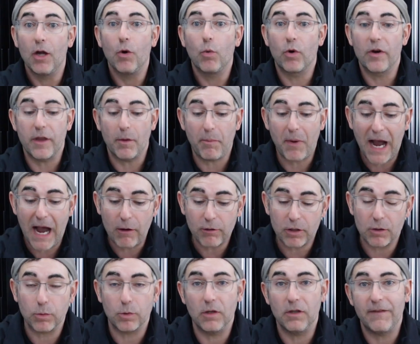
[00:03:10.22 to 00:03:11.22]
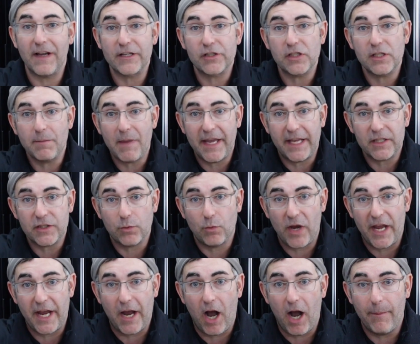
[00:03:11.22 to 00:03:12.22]
where the powder will eventually make its
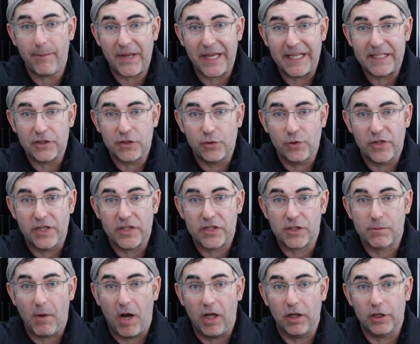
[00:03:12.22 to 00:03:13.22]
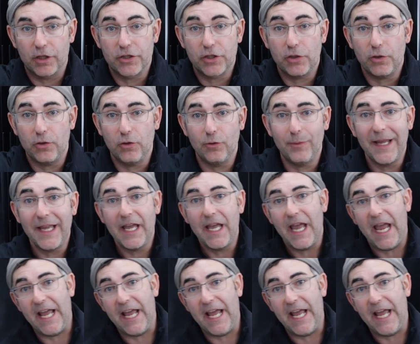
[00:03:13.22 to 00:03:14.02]
way up into this smaller tube,